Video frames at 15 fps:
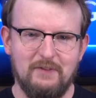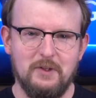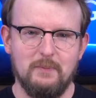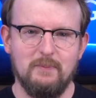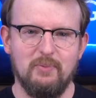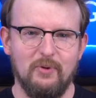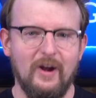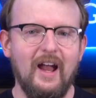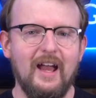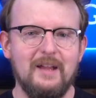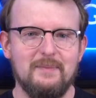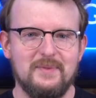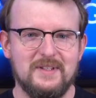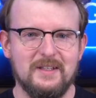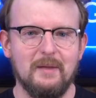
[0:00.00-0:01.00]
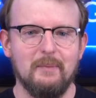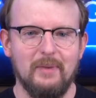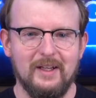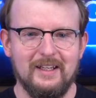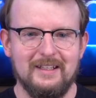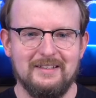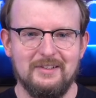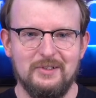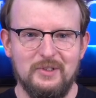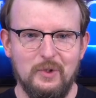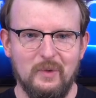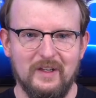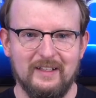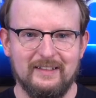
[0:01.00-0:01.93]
If you bribe somebody to do